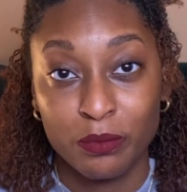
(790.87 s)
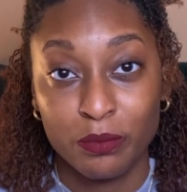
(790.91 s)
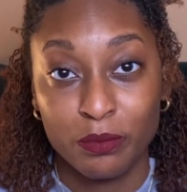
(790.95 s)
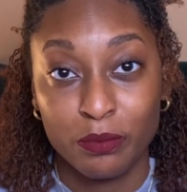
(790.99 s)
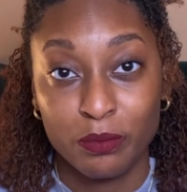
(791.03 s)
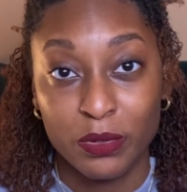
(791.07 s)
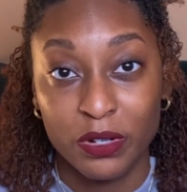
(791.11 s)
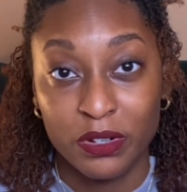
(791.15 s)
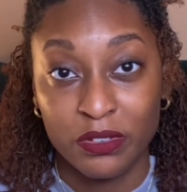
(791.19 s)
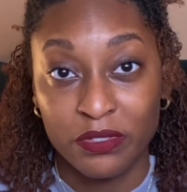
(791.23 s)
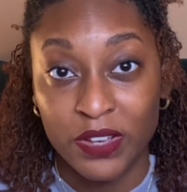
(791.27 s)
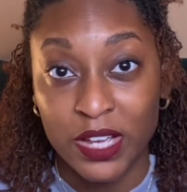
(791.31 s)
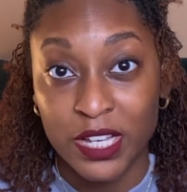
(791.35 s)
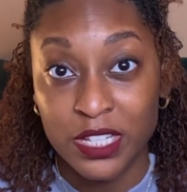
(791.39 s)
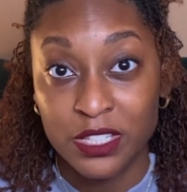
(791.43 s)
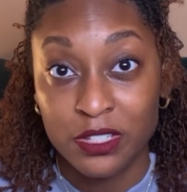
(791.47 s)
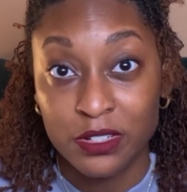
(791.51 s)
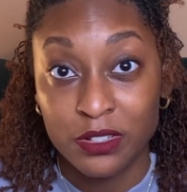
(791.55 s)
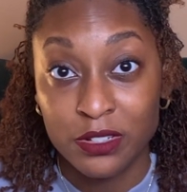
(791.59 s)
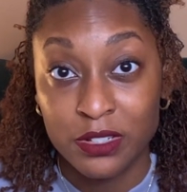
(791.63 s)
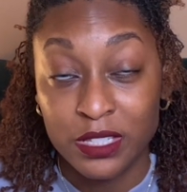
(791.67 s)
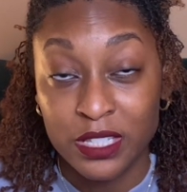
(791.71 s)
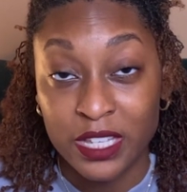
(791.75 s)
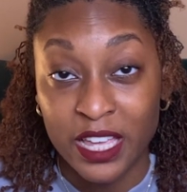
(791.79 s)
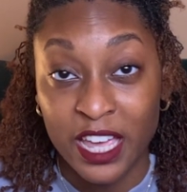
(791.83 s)

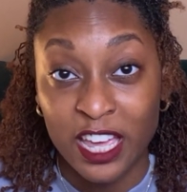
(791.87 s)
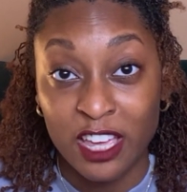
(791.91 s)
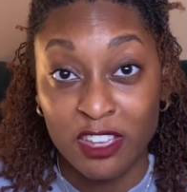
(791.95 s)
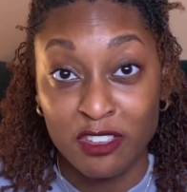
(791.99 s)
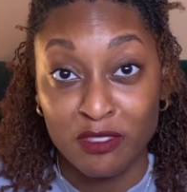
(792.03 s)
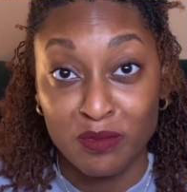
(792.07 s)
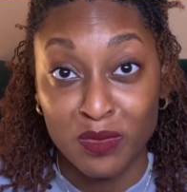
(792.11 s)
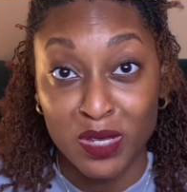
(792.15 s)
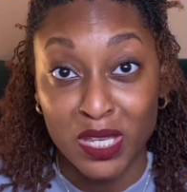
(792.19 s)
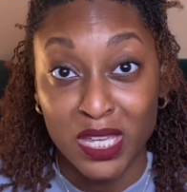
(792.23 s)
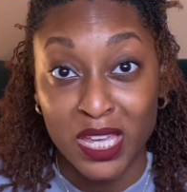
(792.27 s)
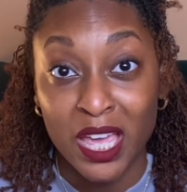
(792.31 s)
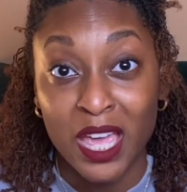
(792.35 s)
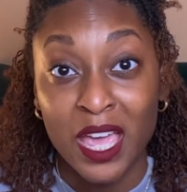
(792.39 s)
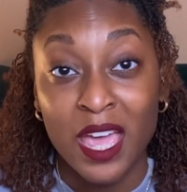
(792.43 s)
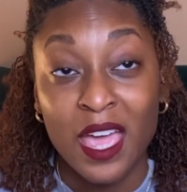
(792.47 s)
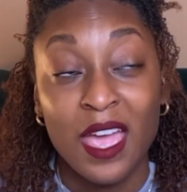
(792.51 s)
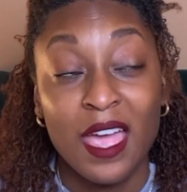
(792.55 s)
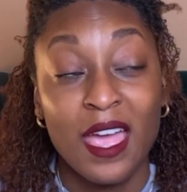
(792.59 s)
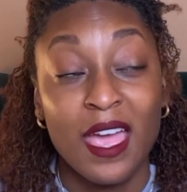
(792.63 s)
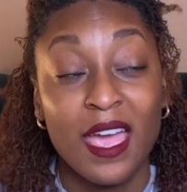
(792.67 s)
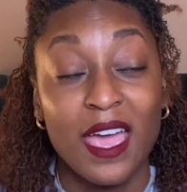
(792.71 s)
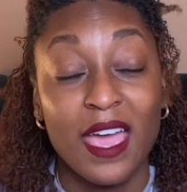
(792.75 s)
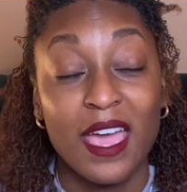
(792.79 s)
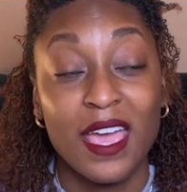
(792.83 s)
professors gave me,
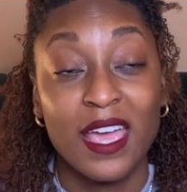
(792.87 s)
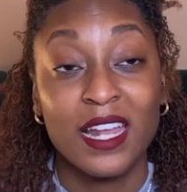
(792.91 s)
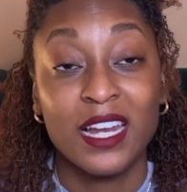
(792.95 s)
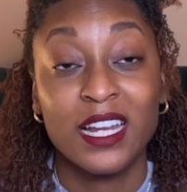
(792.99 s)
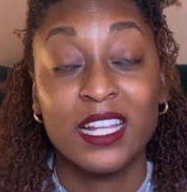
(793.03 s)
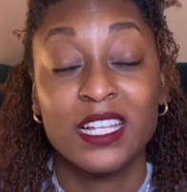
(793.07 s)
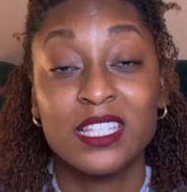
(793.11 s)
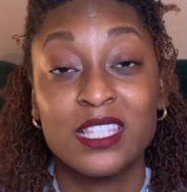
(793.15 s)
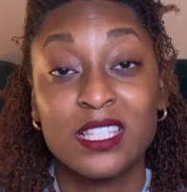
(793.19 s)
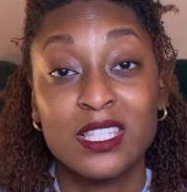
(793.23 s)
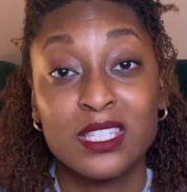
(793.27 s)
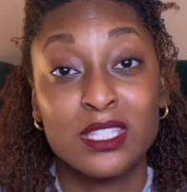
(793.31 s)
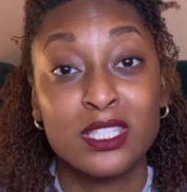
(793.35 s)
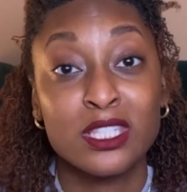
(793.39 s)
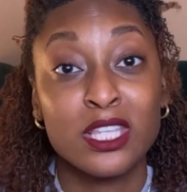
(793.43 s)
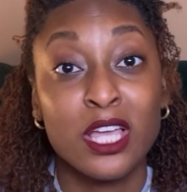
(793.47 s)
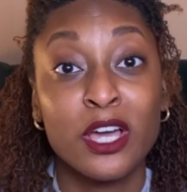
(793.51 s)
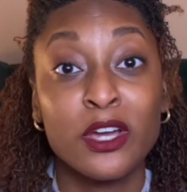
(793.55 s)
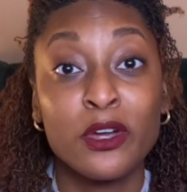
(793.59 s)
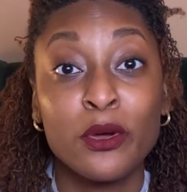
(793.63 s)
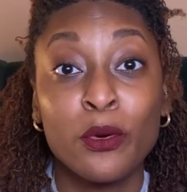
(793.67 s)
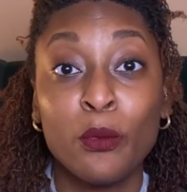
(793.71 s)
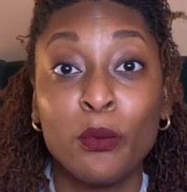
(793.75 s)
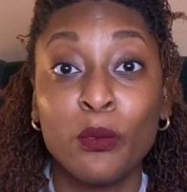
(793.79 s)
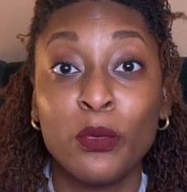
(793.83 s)
and it stuck
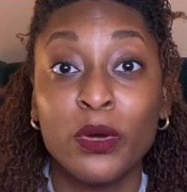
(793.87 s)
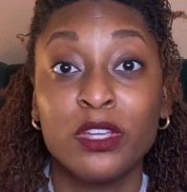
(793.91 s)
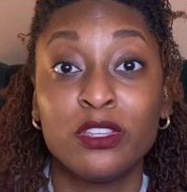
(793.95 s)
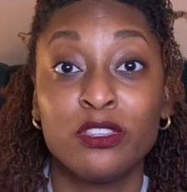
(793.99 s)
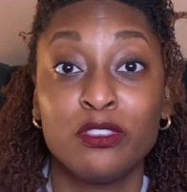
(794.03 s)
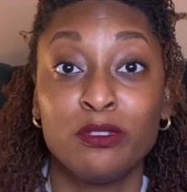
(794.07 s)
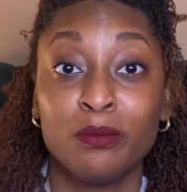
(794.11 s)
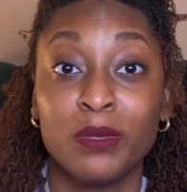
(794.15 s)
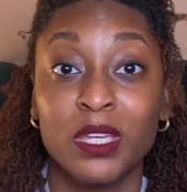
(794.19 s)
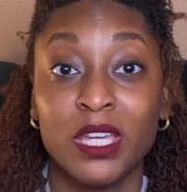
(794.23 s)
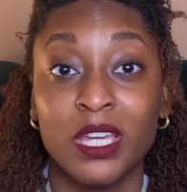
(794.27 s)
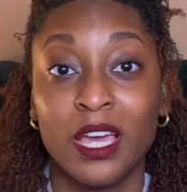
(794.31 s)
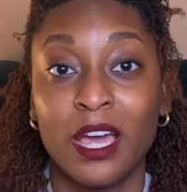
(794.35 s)
with me.